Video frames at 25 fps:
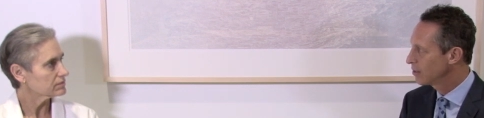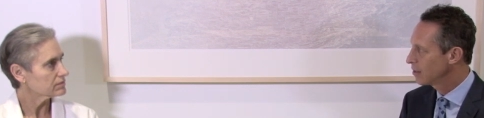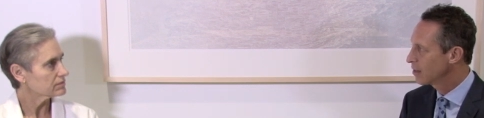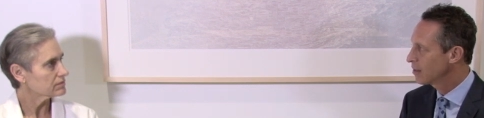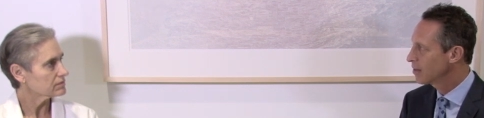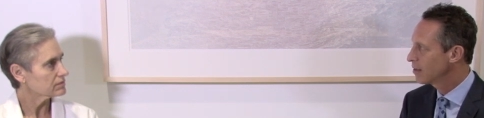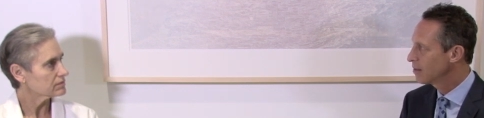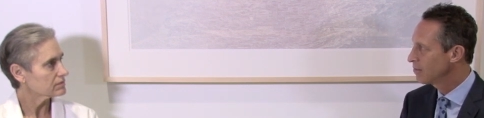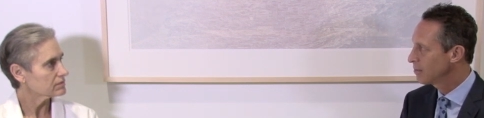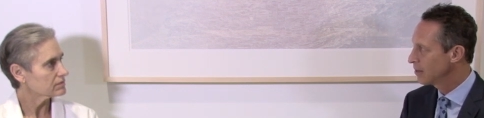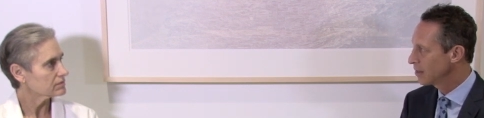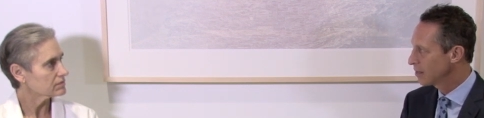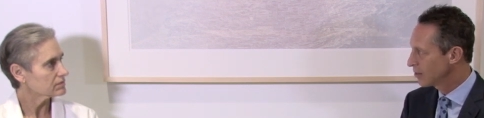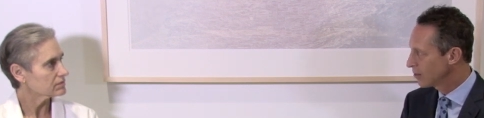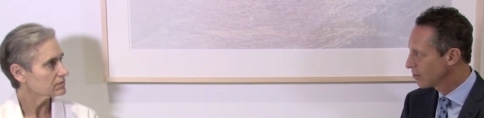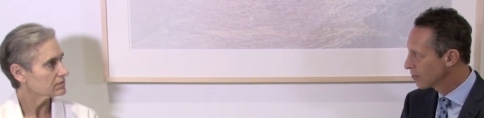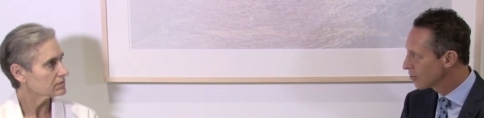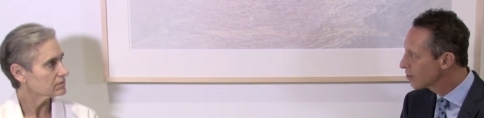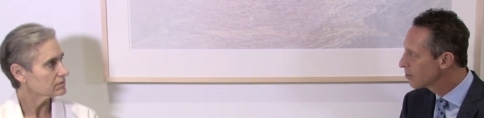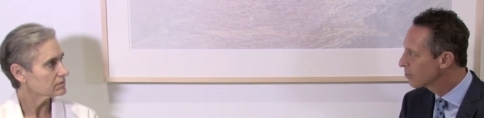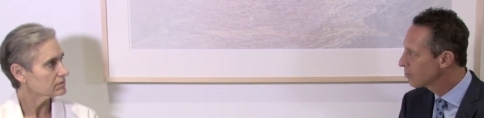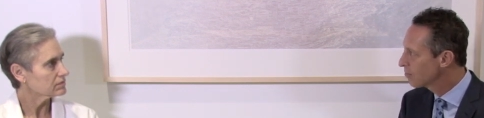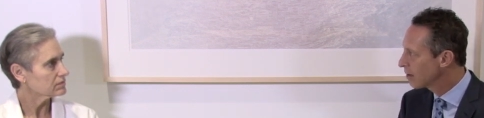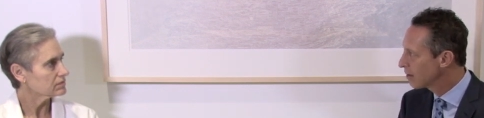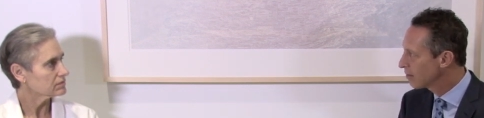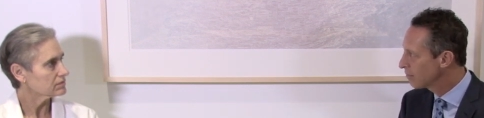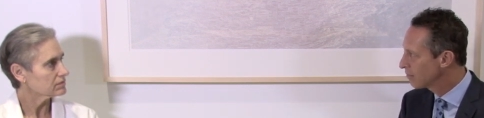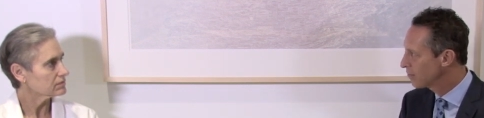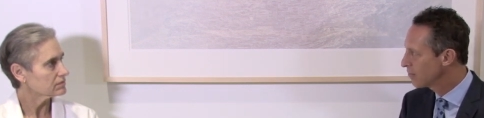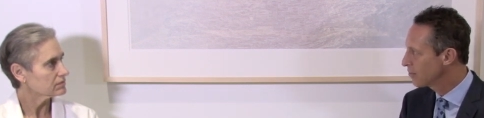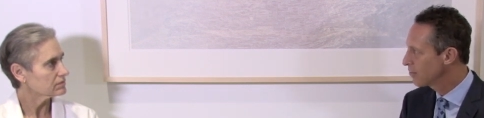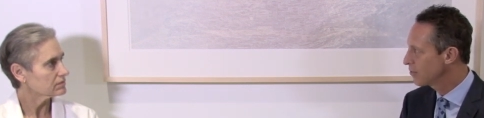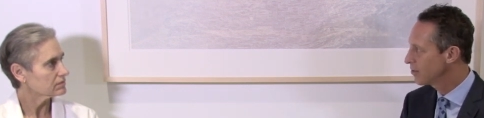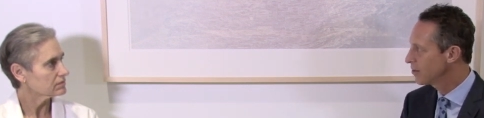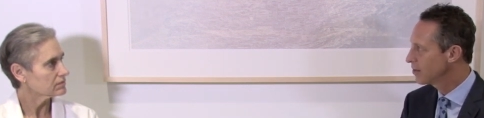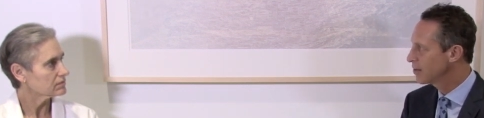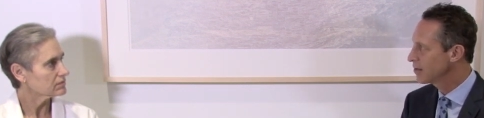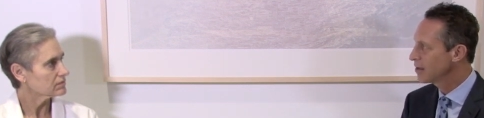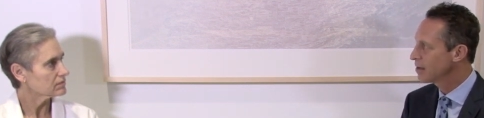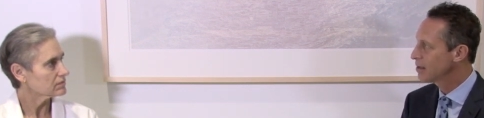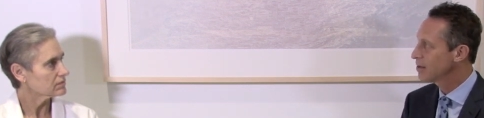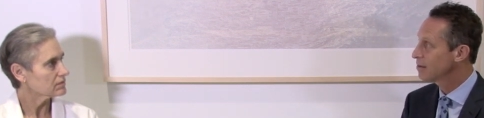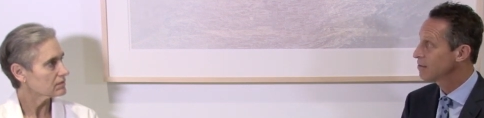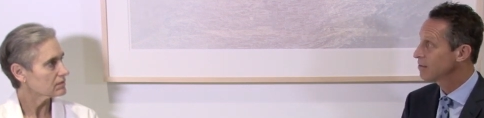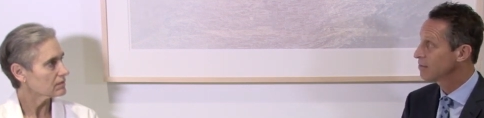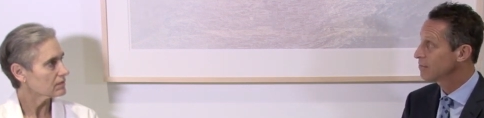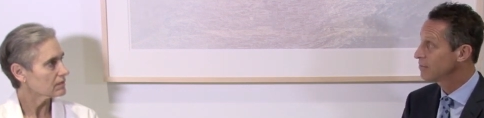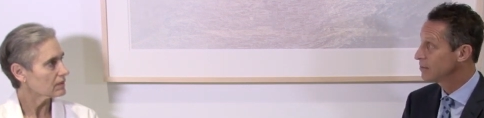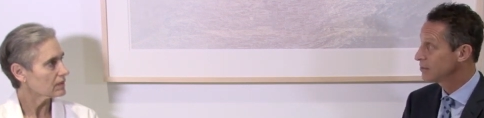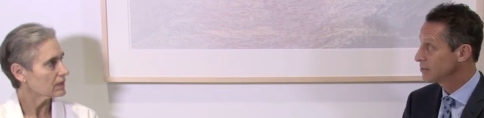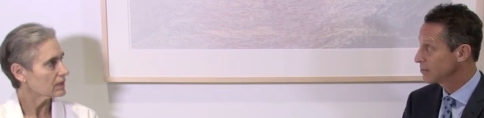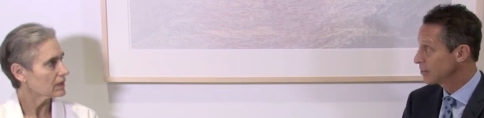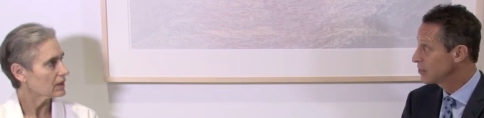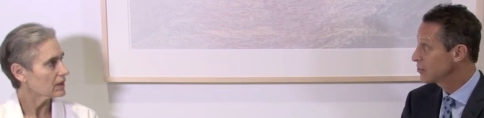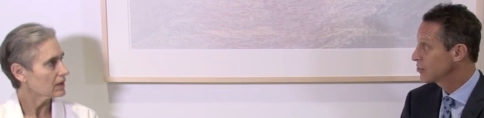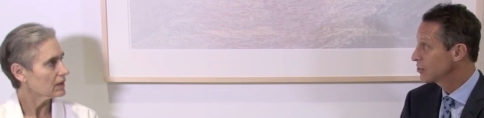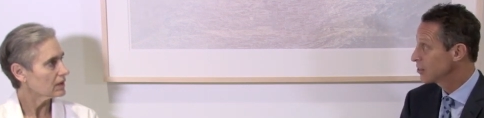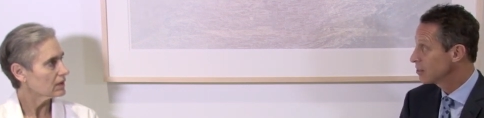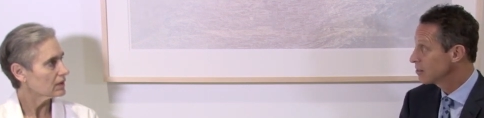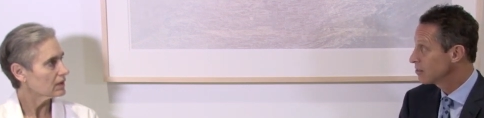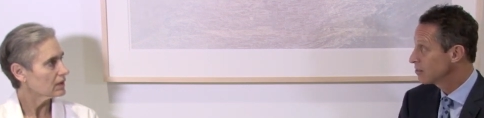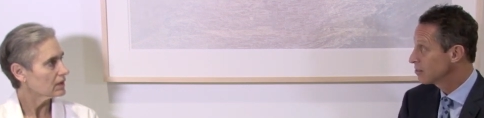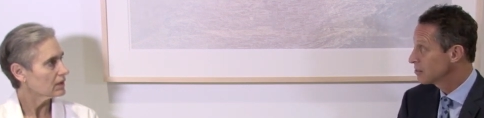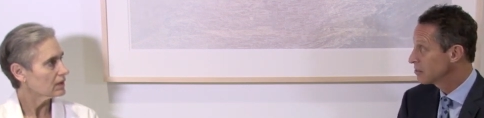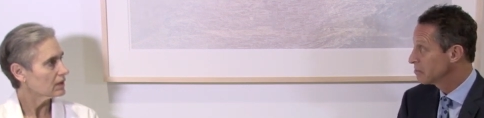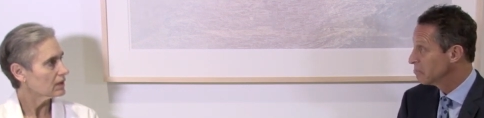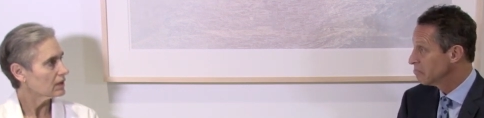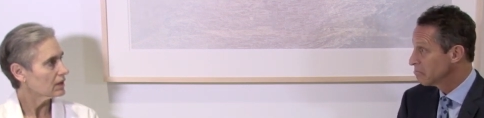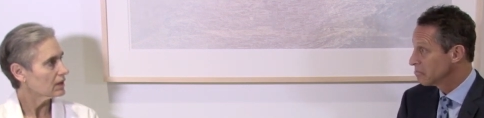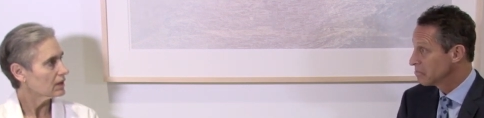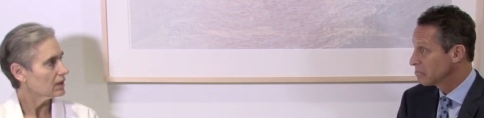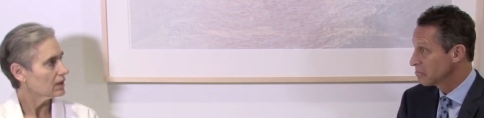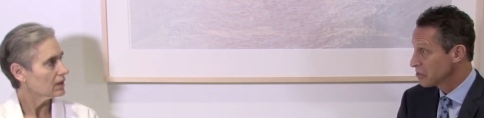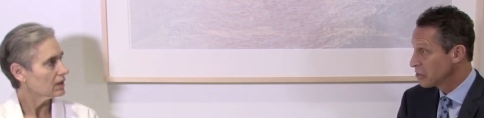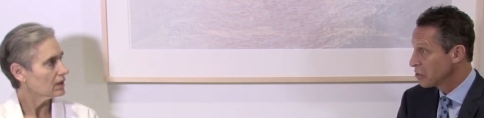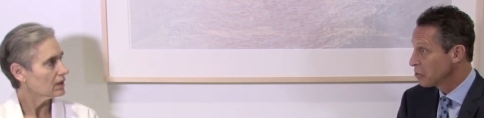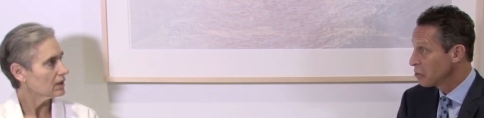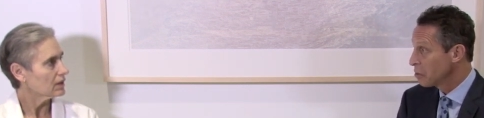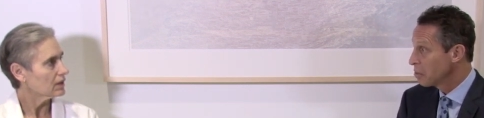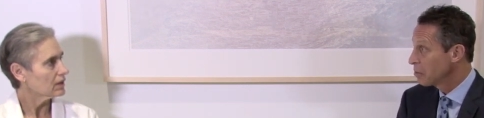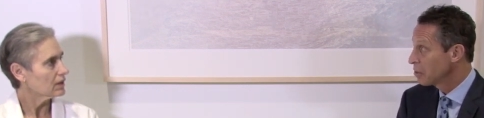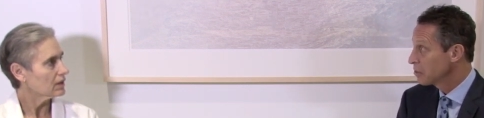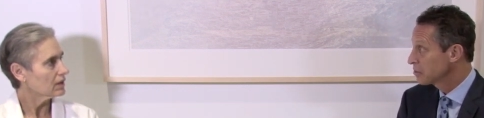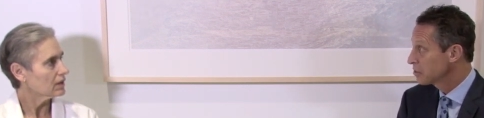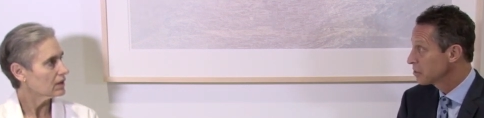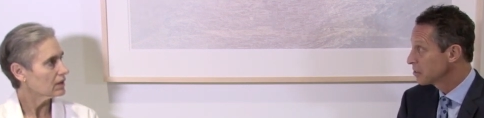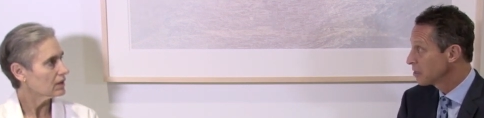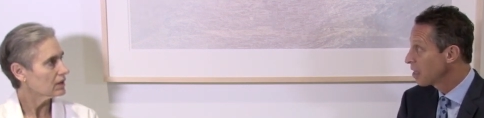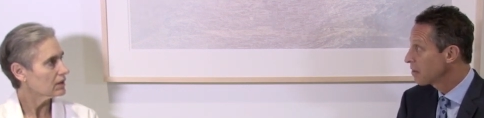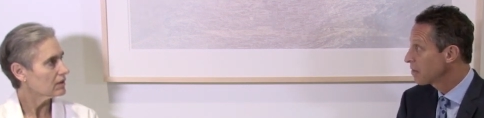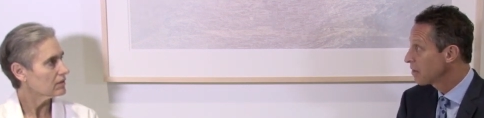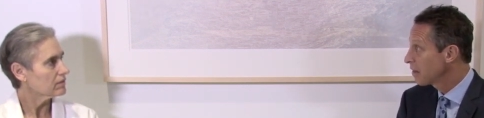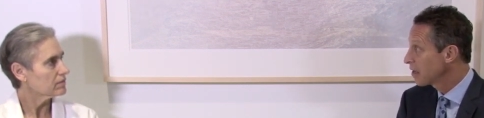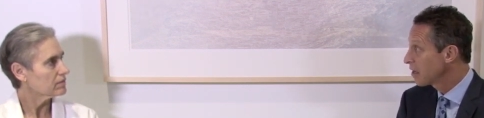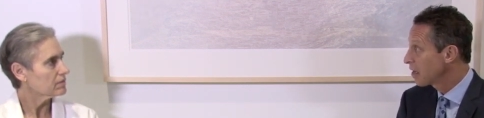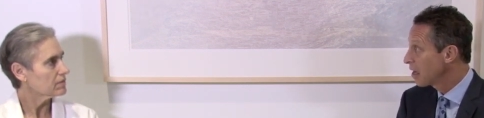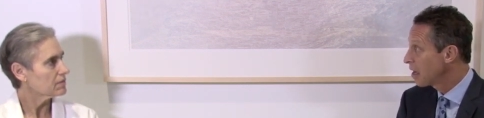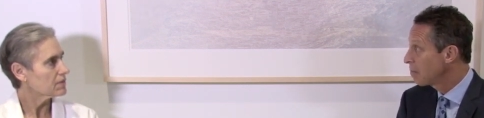Speaker 1: it can be cured by food, and yet physicians know almost nothing